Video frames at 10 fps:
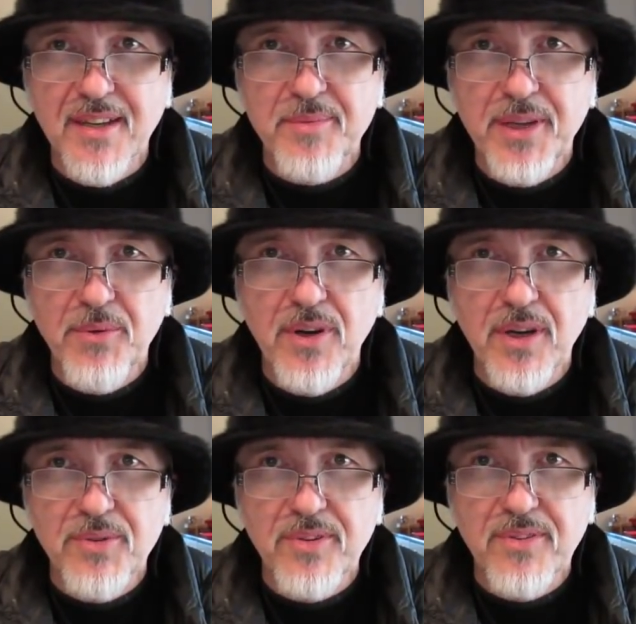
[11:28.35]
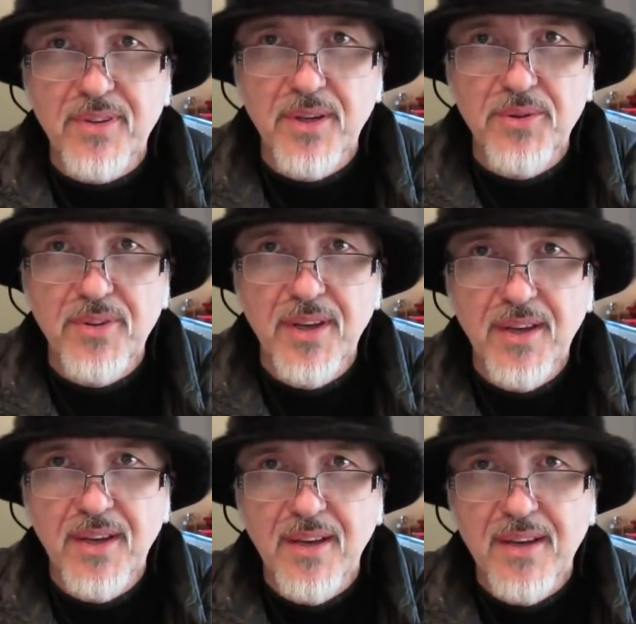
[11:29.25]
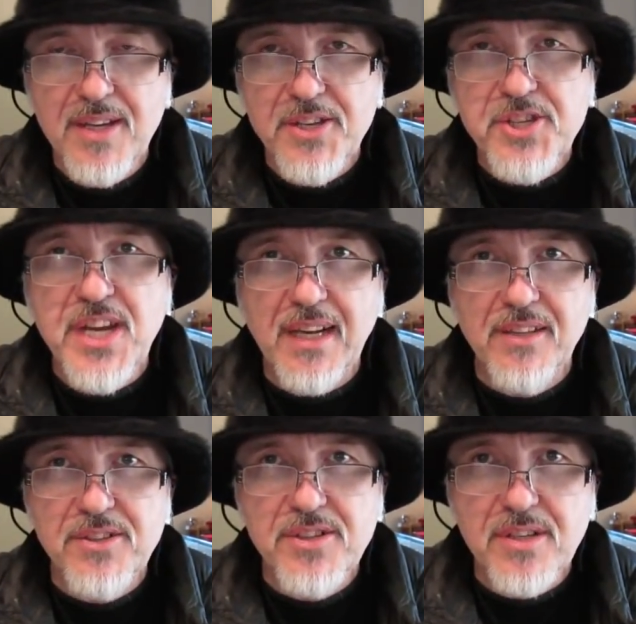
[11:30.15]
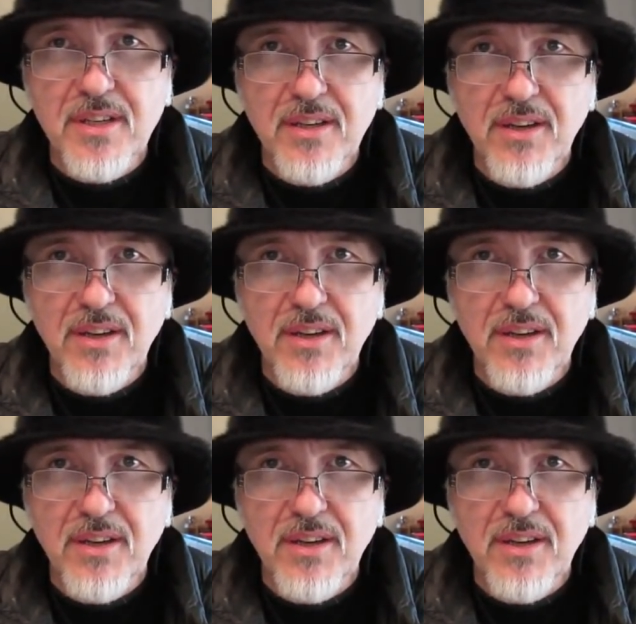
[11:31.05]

It's been a while since I was challenged